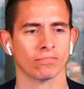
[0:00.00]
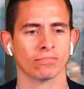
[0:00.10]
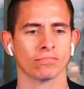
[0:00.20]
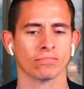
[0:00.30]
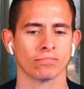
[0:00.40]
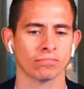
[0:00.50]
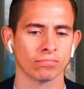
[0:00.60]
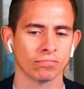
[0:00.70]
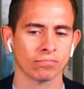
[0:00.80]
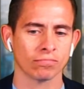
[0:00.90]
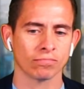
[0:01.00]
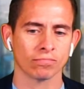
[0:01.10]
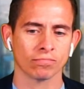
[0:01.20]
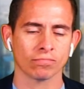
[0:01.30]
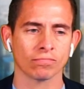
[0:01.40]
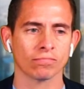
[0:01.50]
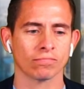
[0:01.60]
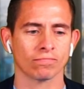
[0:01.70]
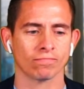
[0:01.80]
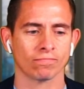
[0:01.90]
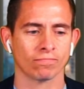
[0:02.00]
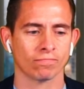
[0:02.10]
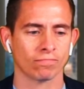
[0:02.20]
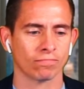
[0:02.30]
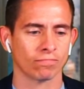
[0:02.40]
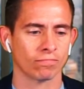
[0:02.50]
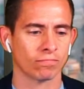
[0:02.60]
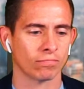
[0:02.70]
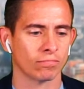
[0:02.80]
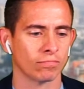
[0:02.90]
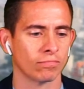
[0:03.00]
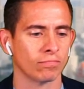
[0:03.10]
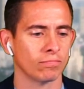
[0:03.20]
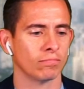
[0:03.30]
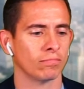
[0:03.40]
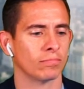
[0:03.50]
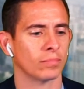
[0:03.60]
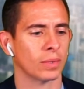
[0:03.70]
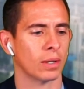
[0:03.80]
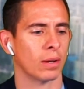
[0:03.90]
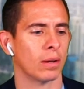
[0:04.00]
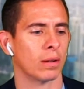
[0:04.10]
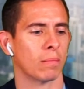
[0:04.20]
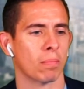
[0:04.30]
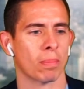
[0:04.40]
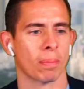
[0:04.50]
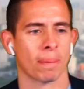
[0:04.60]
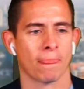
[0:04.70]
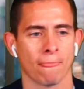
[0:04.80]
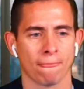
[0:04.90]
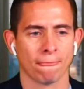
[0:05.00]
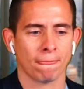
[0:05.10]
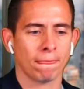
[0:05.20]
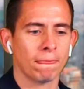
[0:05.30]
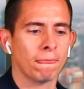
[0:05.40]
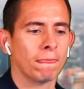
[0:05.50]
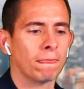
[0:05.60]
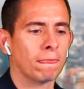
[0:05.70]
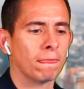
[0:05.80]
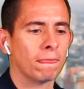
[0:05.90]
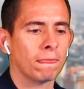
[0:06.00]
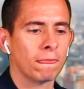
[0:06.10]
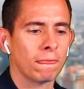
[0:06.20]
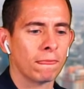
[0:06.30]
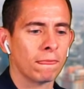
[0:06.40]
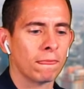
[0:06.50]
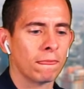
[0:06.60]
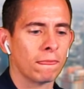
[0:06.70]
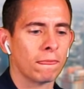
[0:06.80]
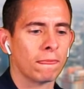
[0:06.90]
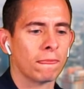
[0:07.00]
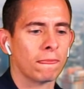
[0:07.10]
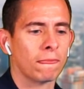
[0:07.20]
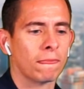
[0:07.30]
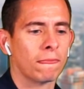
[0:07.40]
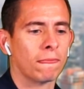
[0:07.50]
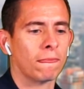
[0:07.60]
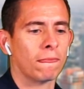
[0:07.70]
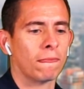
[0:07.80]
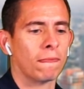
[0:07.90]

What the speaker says: No words are spoken by the person on screen.